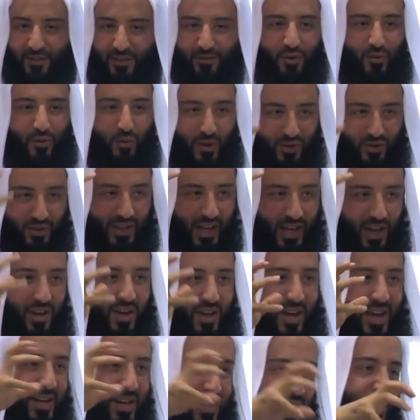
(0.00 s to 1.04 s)
if you were to get
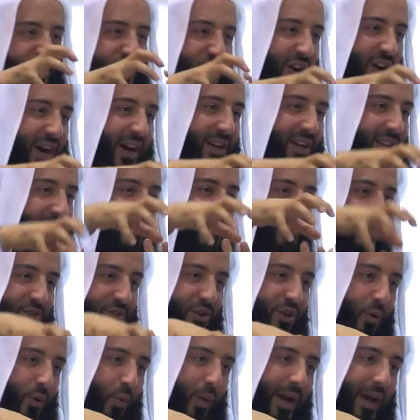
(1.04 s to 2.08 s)
your head and dry it and, you
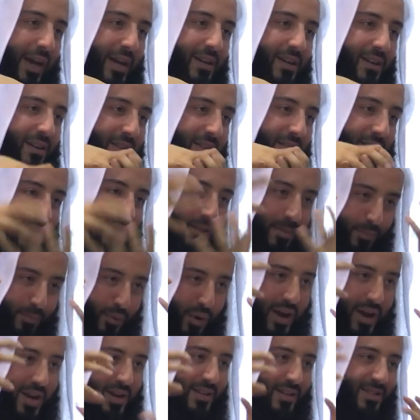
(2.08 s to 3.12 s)
know, weigh it, the
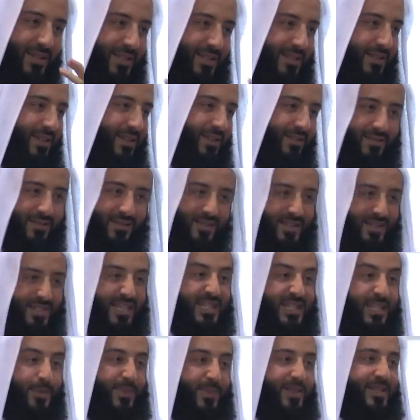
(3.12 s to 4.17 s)
brain, it's
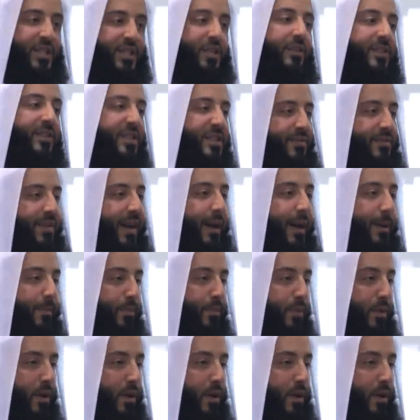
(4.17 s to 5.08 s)
60% of it's fat.